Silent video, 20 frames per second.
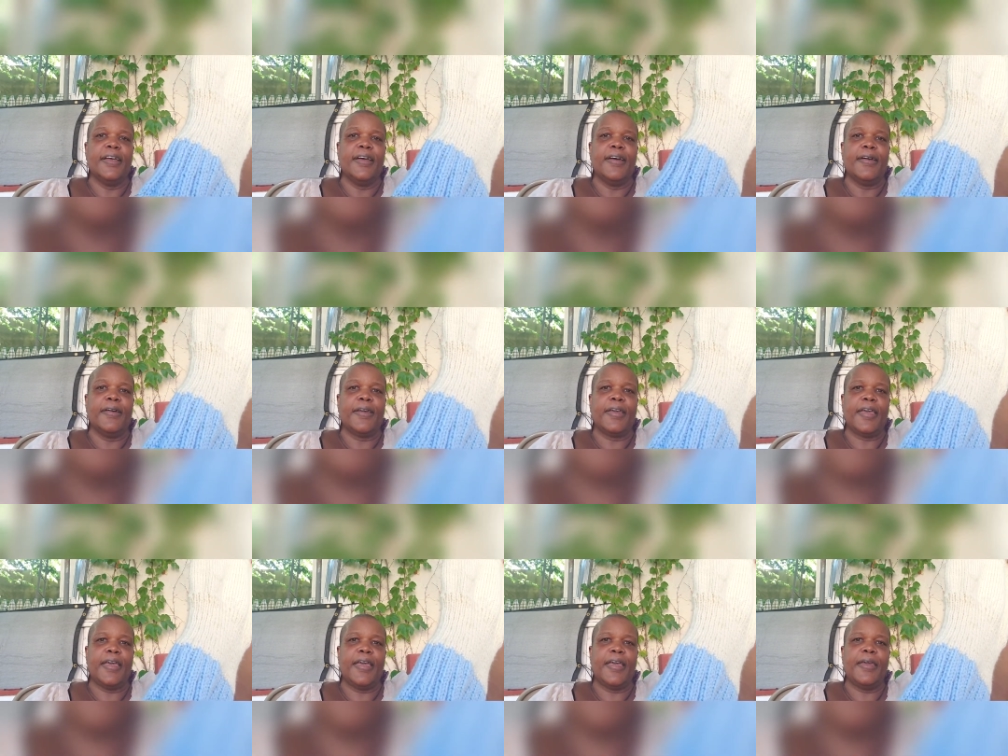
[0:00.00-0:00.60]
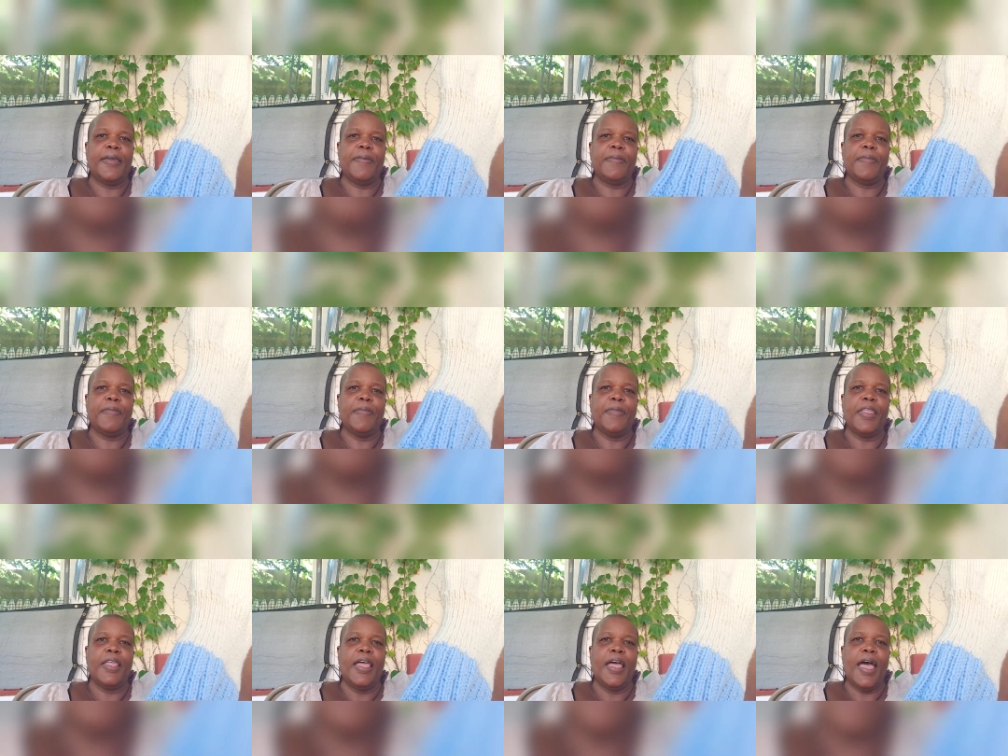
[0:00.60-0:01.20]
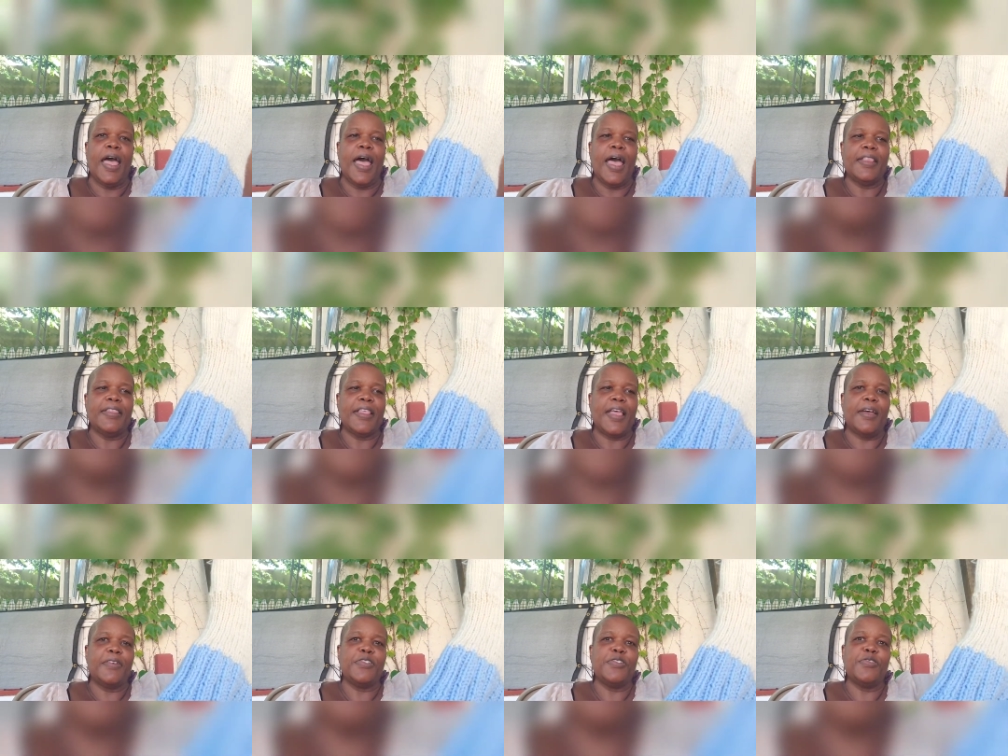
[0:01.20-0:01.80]
okay
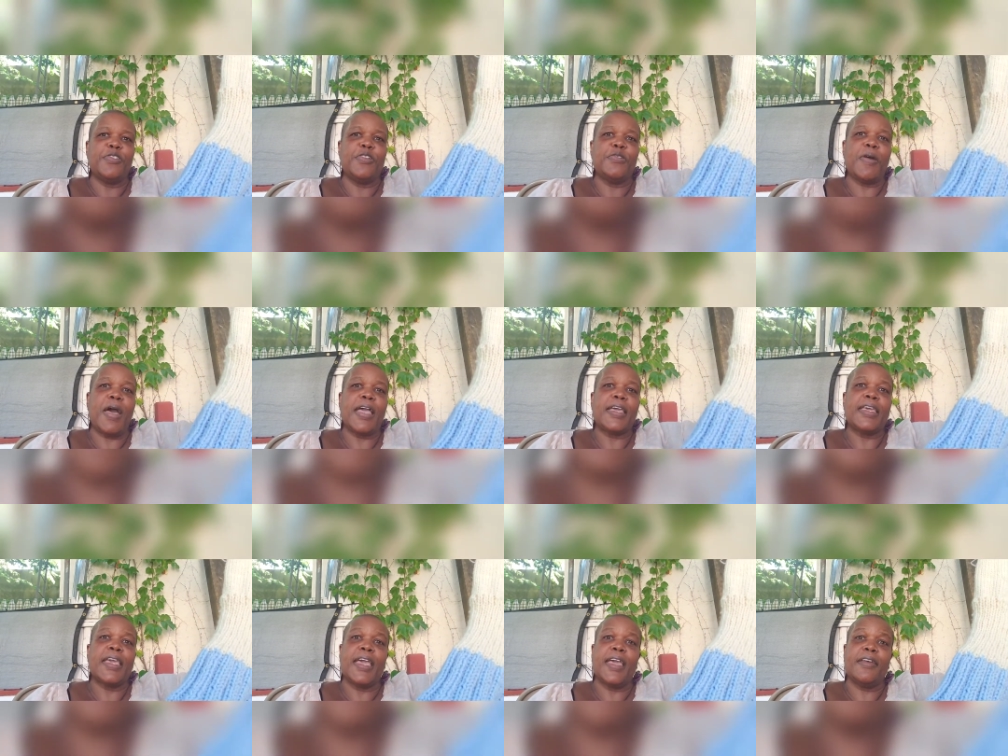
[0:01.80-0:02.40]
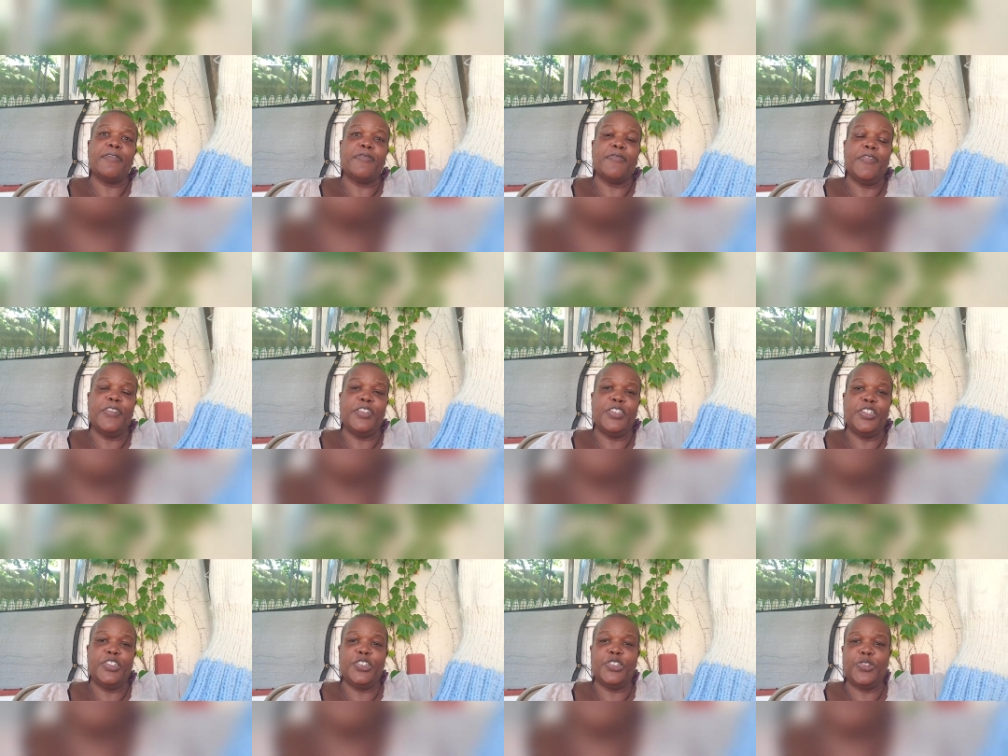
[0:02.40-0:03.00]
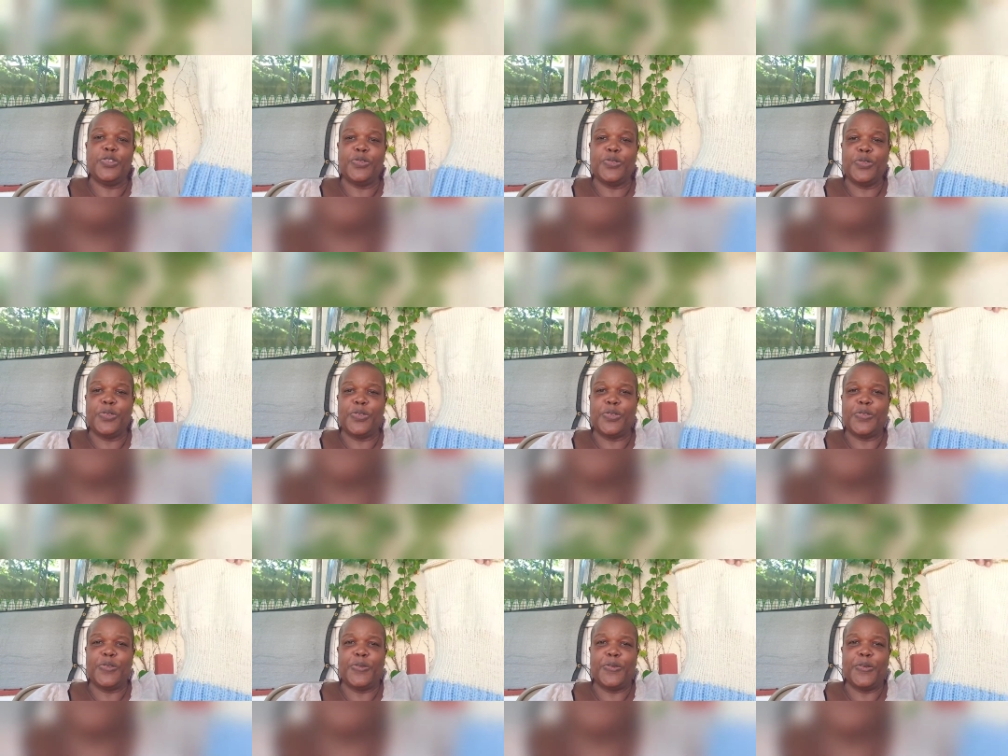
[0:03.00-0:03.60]
now you know I can't finish too
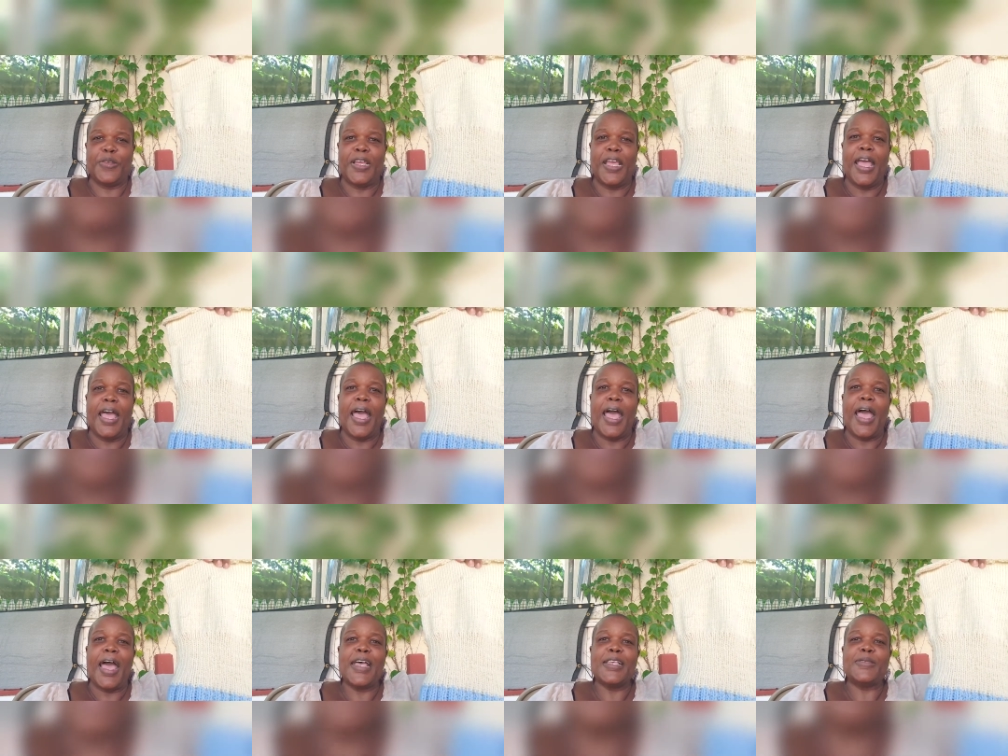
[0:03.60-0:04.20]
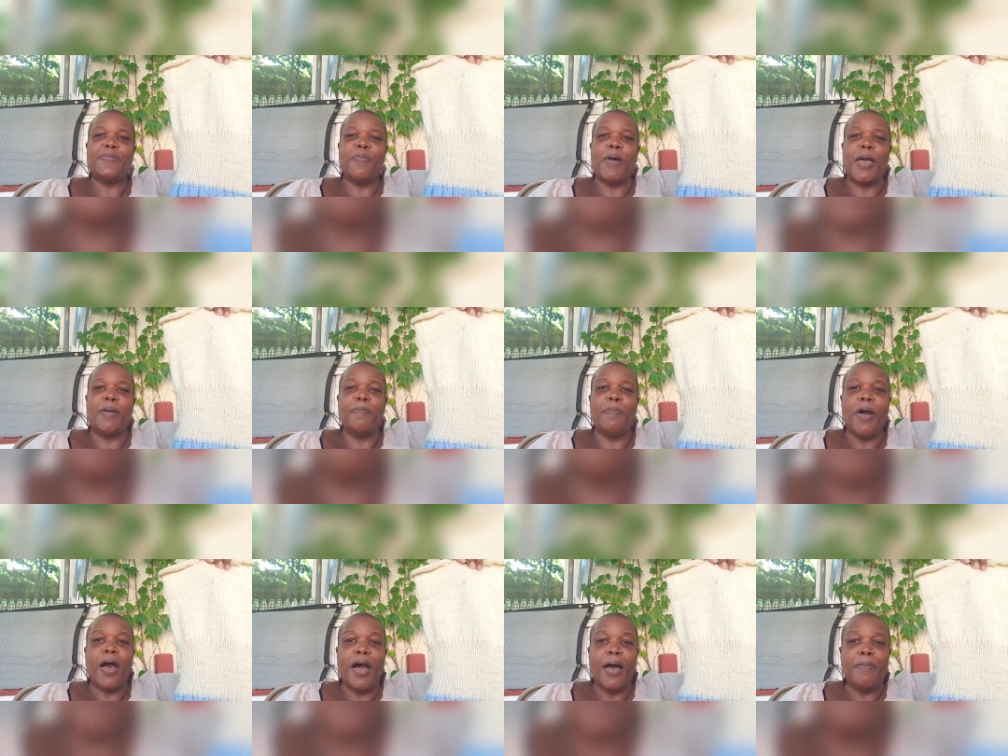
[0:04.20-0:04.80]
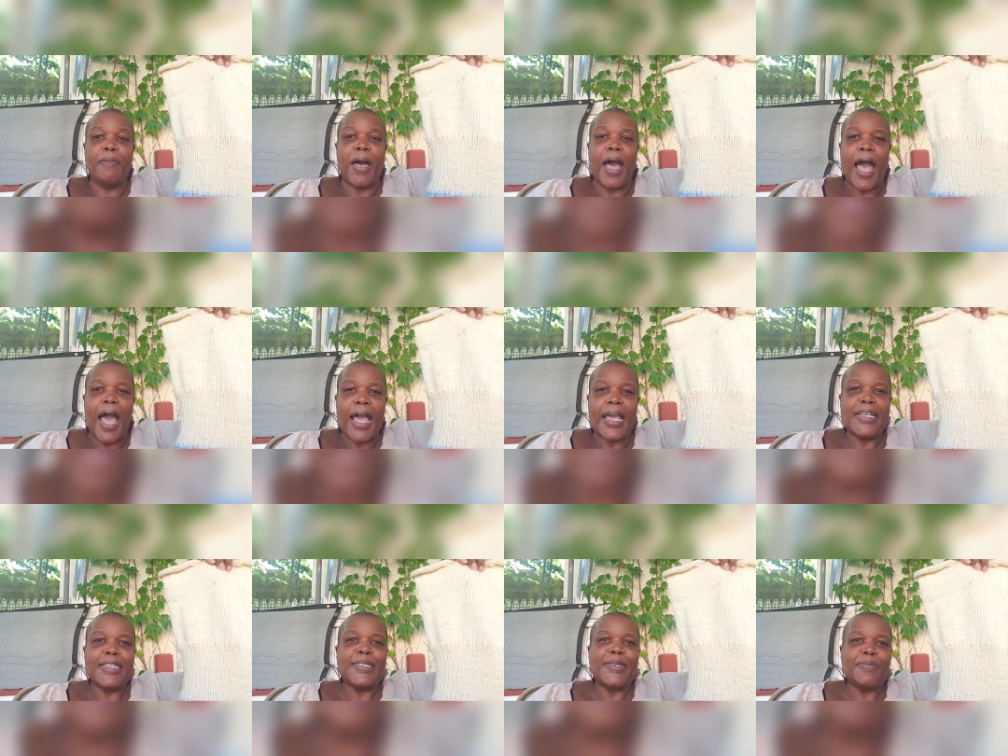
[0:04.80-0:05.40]
soon as my mom
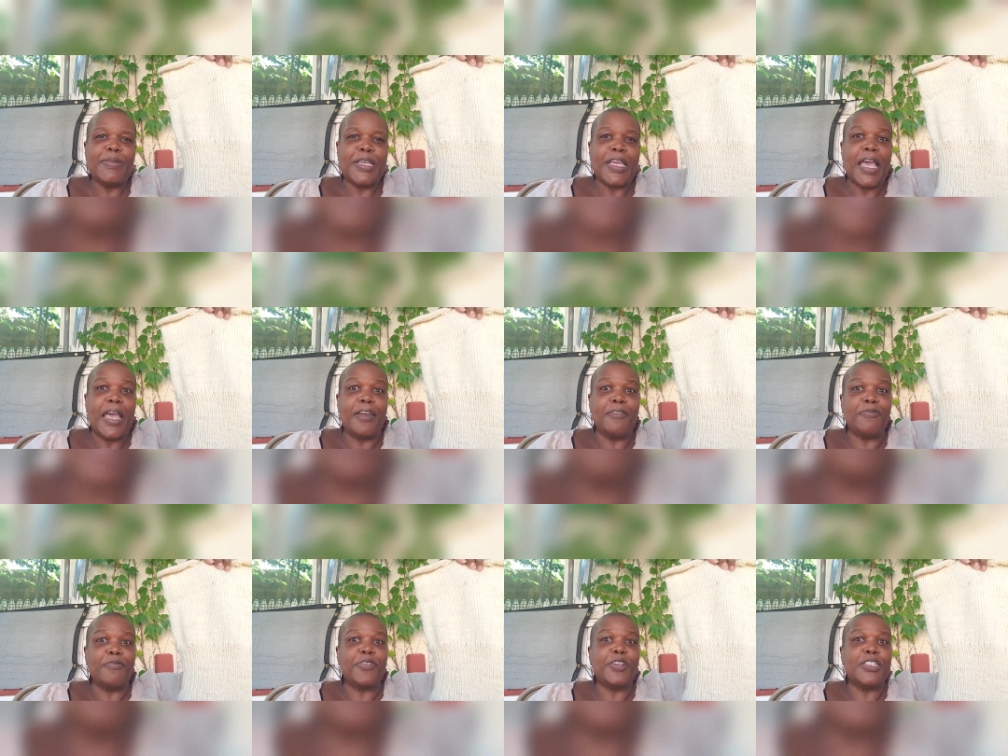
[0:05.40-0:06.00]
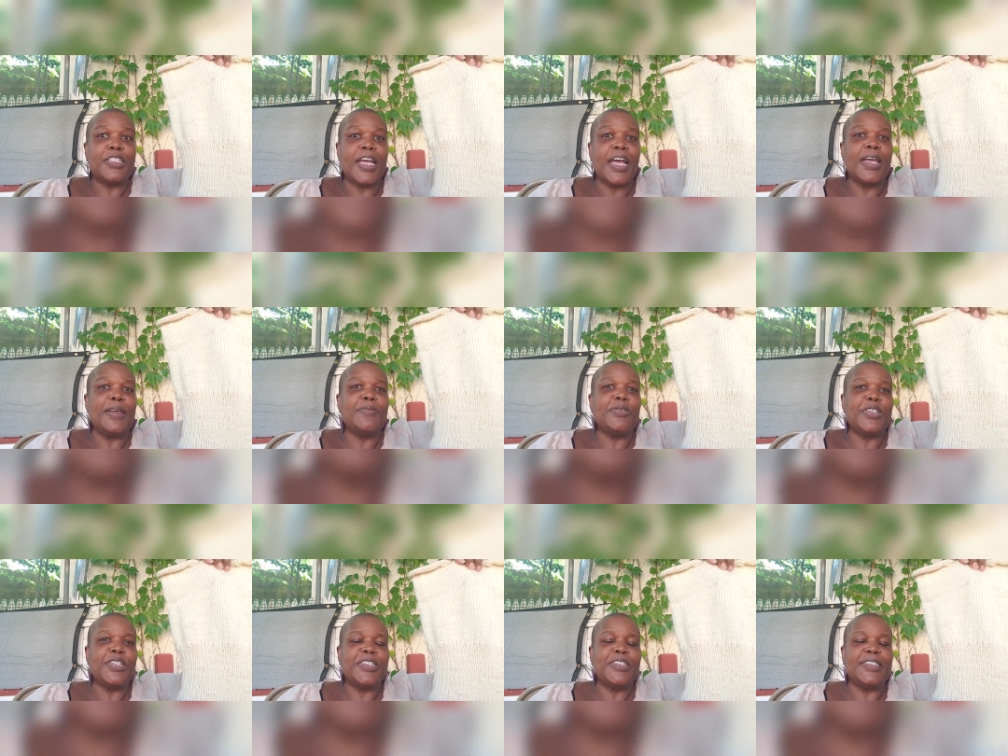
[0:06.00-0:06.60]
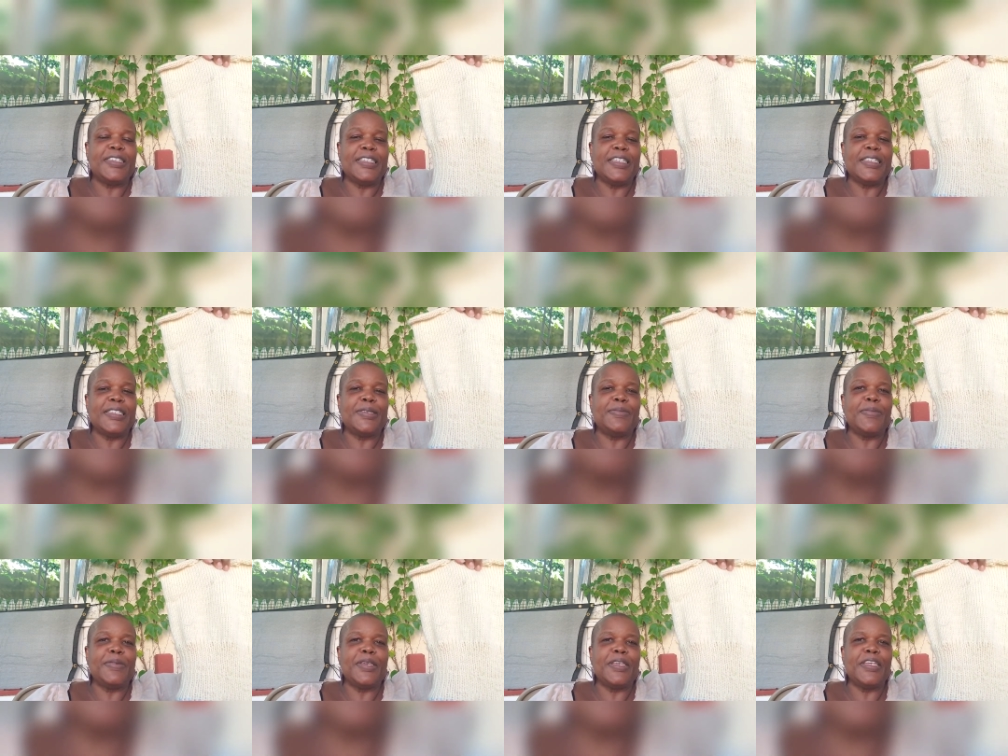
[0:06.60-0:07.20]
eyes me every time she
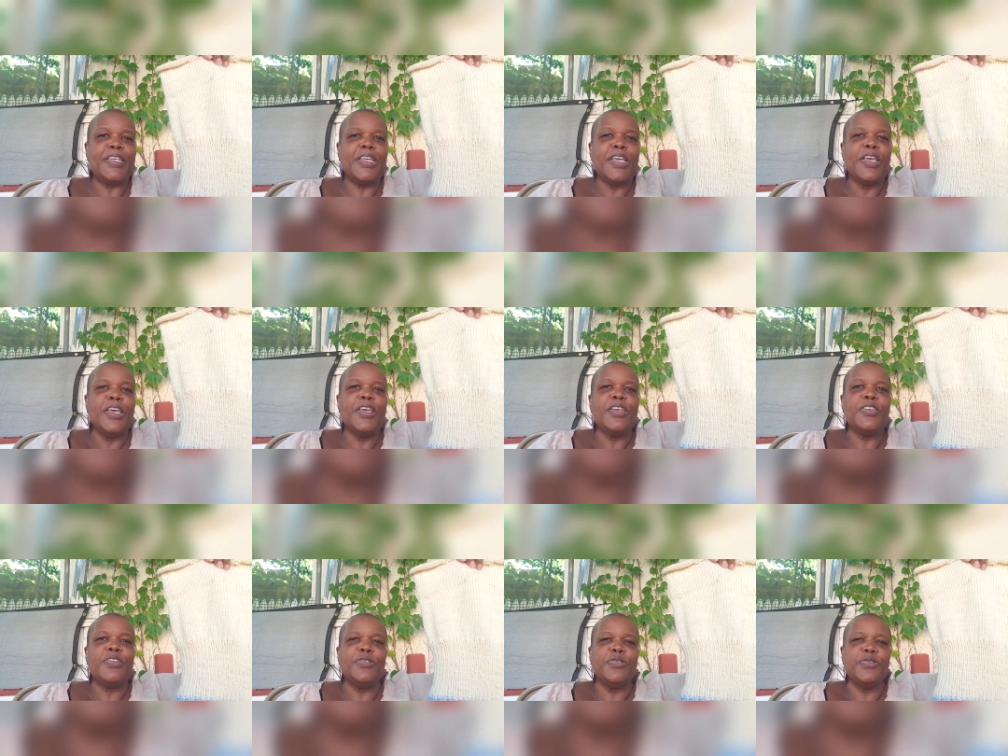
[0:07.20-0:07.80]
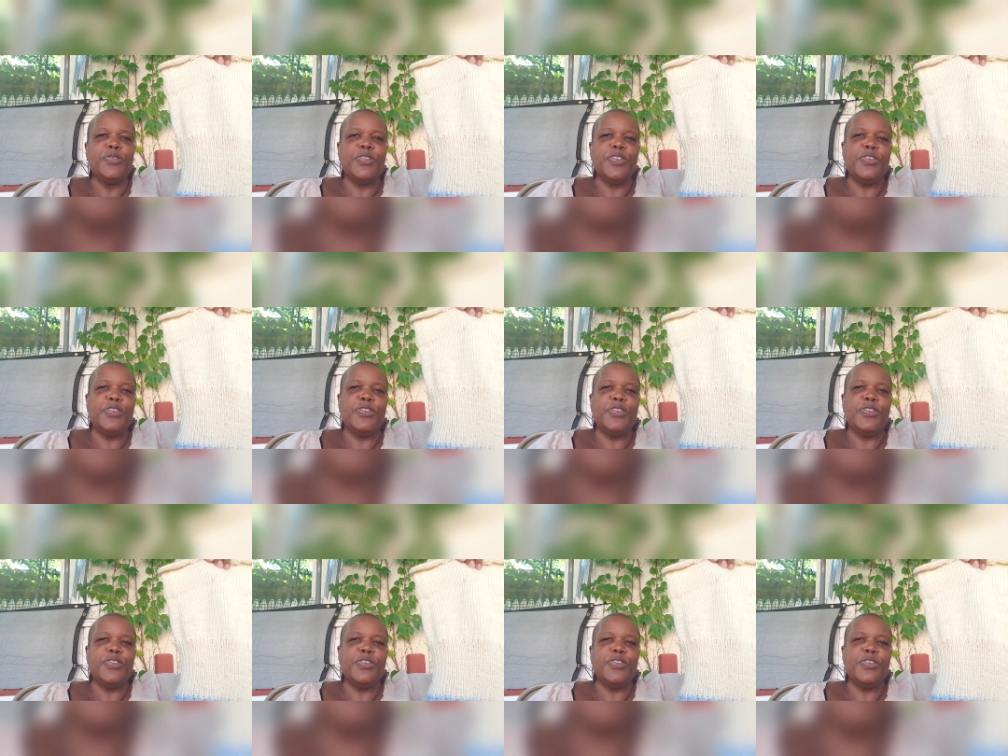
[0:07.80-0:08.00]
sees me you,